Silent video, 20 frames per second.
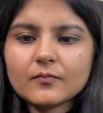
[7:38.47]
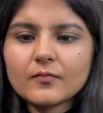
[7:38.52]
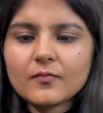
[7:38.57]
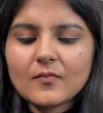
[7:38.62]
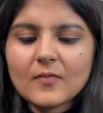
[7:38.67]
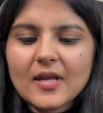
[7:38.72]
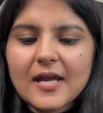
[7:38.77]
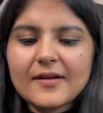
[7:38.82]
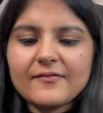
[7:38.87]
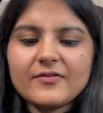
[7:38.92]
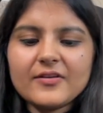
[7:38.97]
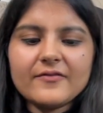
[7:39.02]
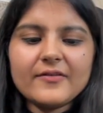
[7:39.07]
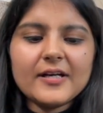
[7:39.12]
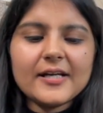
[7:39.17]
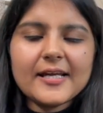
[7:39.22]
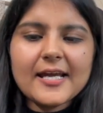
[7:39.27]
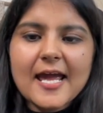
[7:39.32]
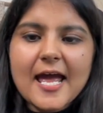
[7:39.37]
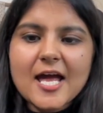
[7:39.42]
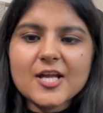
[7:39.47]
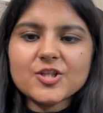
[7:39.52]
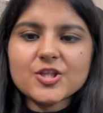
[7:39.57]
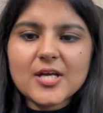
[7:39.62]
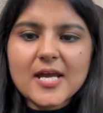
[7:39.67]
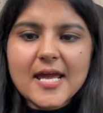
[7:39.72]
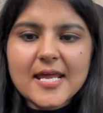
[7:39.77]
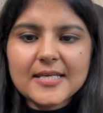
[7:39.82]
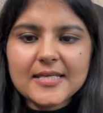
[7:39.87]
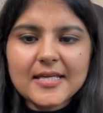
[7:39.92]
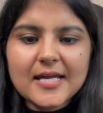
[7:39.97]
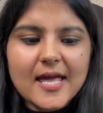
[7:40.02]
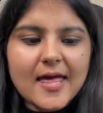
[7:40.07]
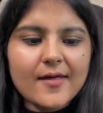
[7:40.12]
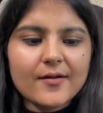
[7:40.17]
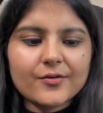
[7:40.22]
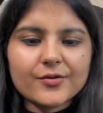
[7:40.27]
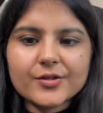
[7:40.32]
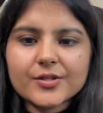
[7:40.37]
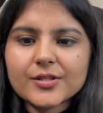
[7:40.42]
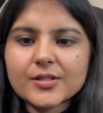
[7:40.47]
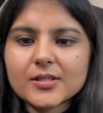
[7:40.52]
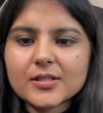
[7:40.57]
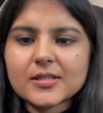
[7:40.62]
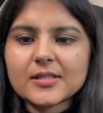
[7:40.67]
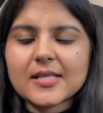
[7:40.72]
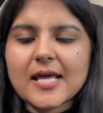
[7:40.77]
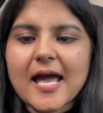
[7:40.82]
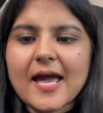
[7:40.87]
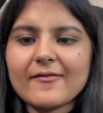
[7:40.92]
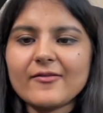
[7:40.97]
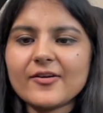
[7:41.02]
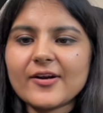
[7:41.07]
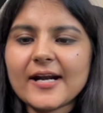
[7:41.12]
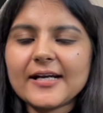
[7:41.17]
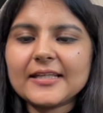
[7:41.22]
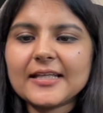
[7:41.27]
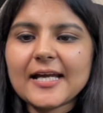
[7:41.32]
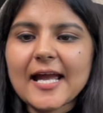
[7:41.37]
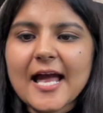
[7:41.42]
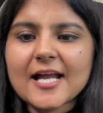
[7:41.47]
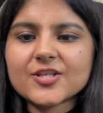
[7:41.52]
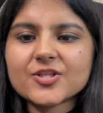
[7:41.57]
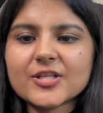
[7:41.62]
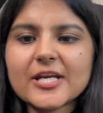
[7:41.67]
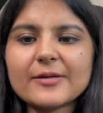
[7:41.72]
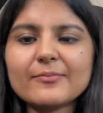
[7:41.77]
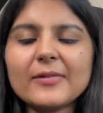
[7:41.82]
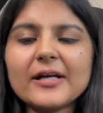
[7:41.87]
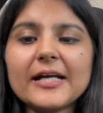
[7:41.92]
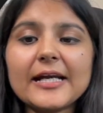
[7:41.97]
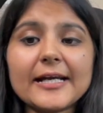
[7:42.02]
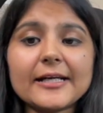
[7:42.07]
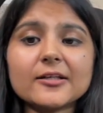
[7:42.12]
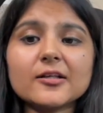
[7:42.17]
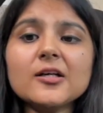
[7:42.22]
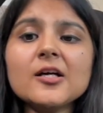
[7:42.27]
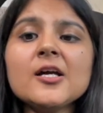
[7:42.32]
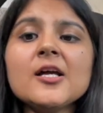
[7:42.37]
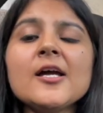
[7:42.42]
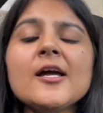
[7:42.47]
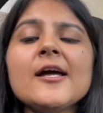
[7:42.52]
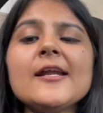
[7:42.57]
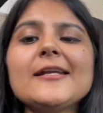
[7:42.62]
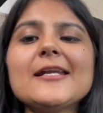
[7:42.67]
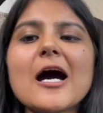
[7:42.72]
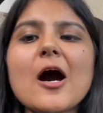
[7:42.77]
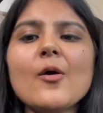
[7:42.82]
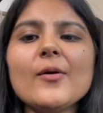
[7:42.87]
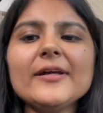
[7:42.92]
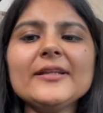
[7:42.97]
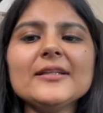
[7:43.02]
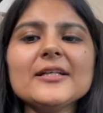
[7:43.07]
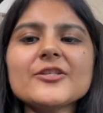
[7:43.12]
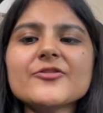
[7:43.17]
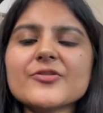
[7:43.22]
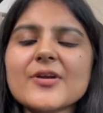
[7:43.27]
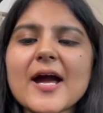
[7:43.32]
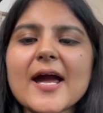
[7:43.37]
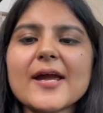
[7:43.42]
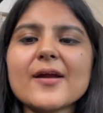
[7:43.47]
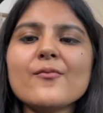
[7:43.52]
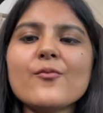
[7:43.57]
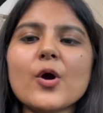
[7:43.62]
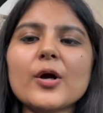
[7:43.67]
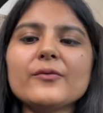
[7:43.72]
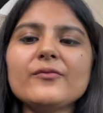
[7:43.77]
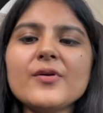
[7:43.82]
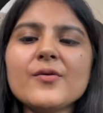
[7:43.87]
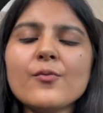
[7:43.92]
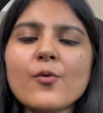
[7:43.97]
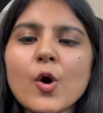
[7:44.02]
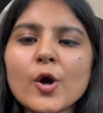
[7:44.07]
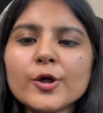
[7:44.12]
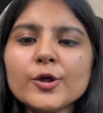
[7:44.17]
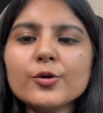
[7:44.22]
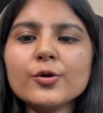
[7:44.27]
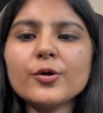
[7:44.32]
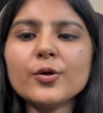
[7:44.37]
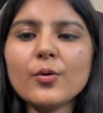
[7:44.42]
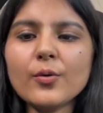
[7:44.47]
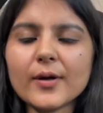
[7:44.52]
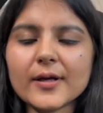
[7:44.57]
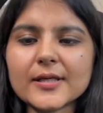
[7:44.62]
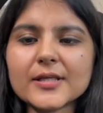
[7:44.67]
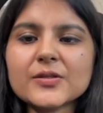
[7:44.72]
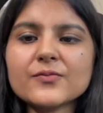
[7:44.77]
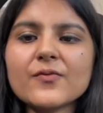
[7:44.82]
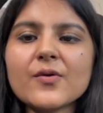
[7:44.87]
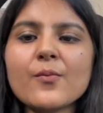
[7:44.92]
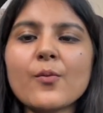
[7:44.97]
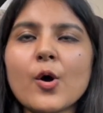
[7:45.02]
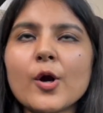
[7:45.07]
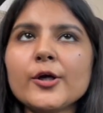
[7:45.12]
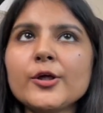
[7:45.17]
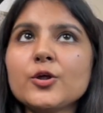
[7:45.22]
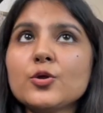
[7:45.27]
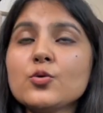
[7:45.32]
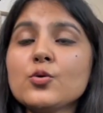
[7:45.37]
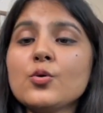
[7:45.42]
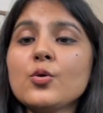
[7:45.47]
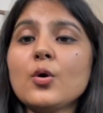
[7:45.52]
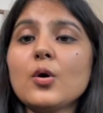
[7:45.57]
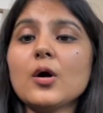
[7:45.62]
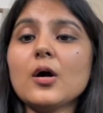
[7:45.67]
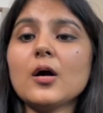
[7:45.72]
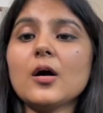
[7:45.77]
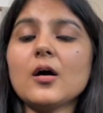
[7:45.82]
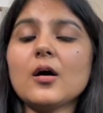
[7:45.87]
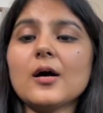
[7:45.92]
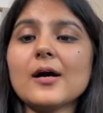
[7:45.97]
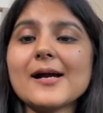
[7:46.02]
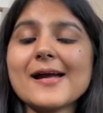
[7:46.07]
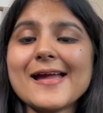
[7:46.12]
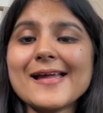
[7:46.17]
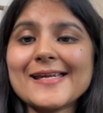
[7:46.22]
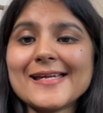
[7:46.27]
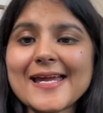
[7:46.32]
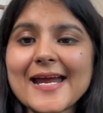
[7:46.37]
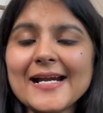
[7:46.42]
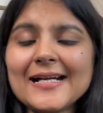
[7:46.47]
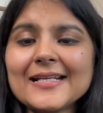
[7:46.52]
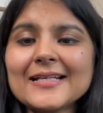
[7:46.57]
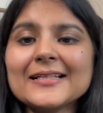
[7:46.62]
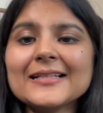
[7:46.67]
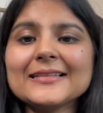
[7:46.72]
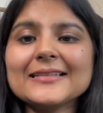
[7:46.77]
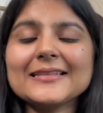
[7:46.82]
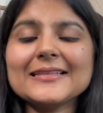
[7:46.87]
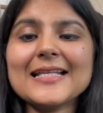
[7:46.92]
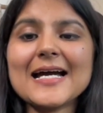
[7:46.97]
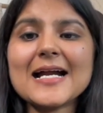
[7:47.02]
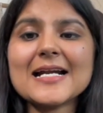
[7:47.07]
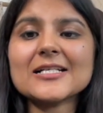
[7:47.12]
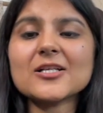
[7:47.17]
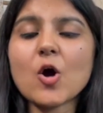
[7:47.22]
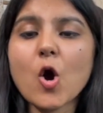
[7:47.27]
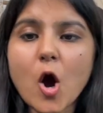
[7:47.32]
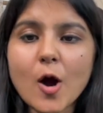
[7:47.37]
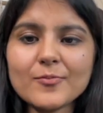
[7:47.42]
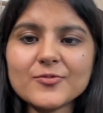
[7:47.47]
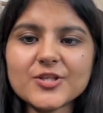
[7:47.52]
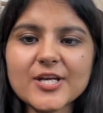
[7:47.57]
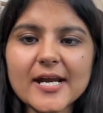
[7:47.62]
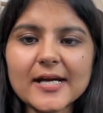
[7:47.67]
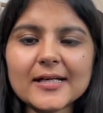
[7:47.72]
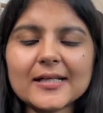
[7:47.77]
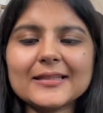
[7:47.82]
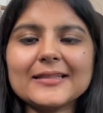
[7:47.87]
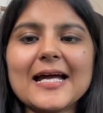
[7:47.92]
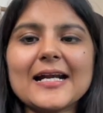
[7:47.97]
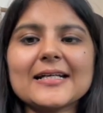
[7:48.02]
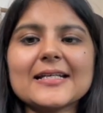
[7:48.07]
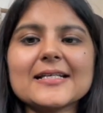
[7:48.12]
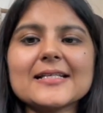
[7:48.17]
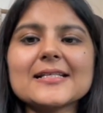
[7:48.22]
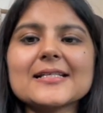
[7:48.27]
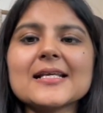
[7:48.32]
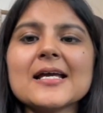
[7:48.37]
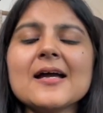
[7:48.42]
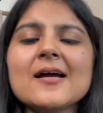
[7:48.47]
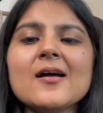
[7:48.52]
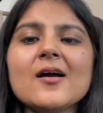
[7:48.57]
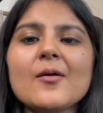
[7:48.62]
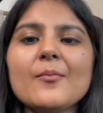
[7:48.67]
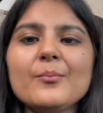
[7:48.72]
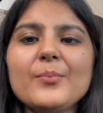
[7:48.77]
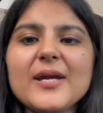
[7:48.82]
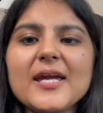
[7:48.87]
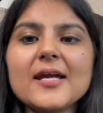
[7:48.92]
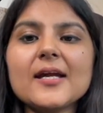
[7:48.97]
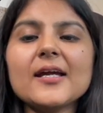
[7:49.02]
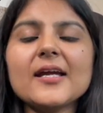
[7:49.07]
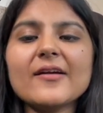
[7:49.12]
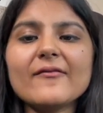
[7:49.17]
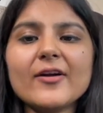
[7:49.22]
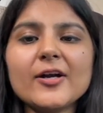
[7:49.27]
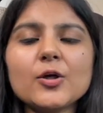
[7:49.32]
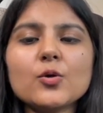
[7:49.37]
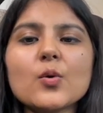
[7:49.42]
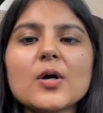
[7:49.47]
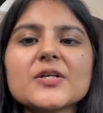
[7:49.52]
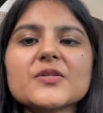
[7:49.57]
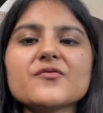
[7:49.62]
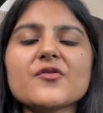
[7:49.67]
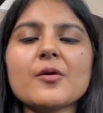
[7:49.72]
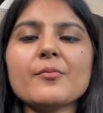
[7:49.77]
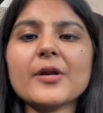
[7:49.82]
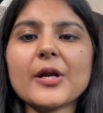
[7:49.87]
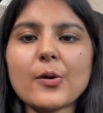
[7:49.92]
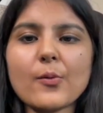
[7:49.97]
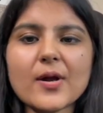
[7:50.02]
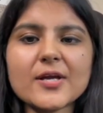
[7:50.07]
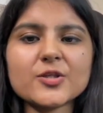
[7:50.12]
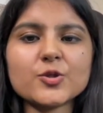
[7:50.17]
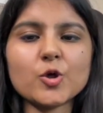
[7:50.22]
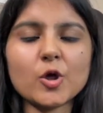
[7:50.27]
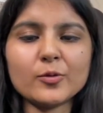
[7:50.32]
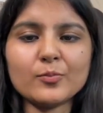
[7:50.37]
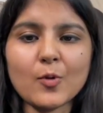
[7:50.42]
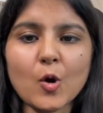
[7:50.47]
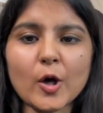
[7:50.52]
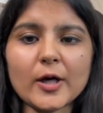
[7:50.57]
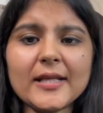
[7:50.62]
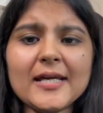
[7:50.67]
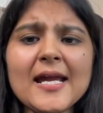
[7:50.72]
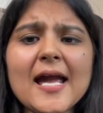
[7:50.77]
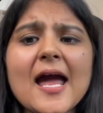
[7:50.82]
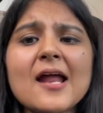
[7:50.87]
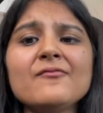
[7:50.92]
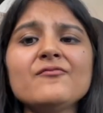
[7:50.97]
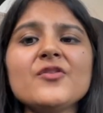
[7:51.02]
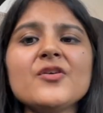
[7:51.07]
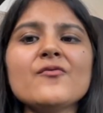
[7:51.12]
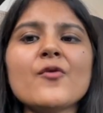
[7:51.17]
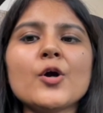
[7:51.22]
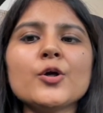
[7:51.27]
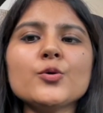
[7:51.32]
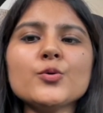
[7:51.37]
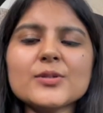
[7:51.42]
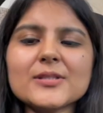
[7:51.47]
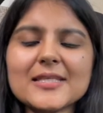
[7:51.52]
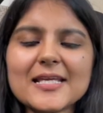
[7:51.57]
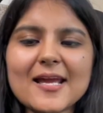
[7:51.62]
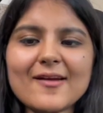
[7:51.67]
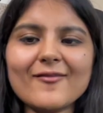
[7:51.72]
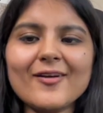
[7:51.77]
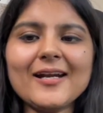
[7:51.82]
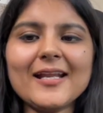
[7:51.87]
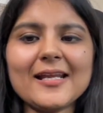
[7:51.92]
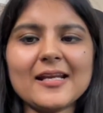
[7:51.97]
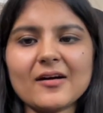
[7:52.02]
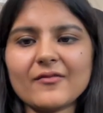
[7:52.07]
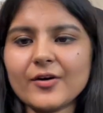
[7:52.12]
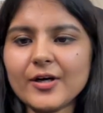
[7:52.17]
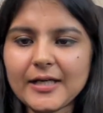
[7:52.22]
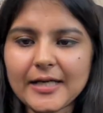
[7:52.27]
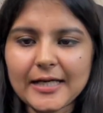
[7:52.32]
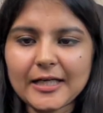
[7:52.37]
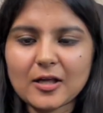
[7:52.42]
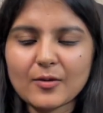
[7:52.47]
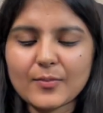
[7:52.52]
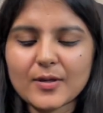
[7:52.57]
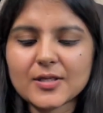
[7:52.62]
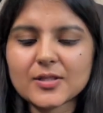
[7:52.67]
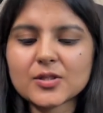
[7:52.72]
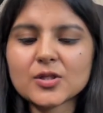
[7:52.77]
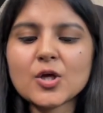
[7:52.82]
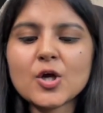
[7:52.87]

And we will catch any errors. I will write the catch statement later. Now in the try, what we want to do is we want to get that object that is being given to us from request.body and we want to save it in our database.